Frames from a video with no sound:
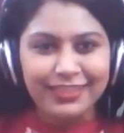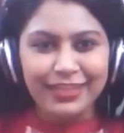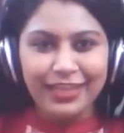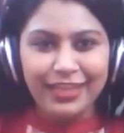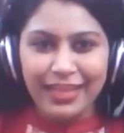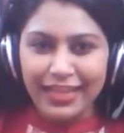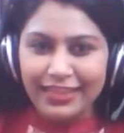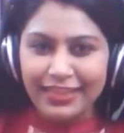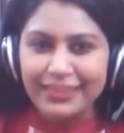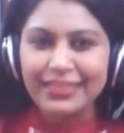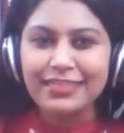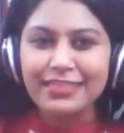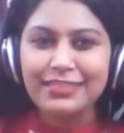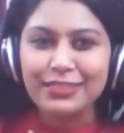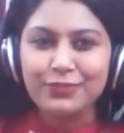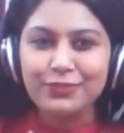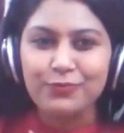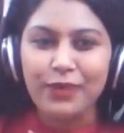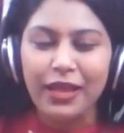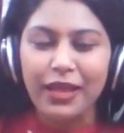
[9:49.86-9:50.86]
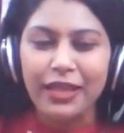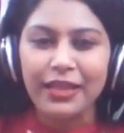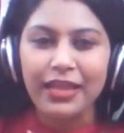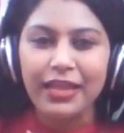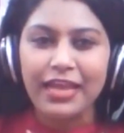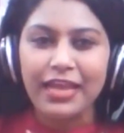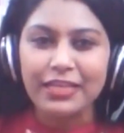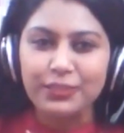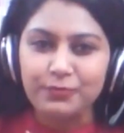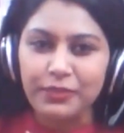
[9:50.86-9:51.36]
And this is why
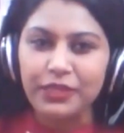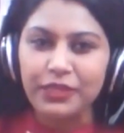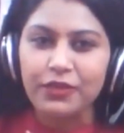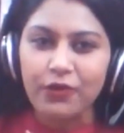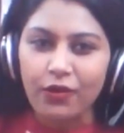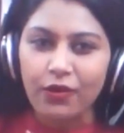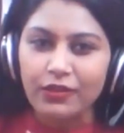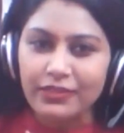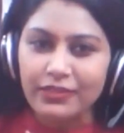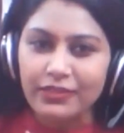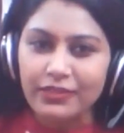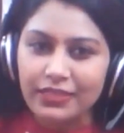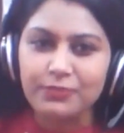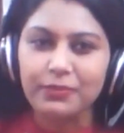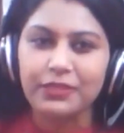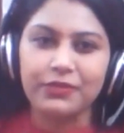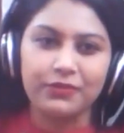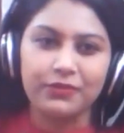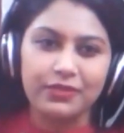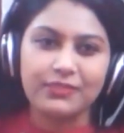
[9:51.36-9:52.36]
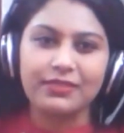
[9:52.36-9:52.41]
I speak on this particular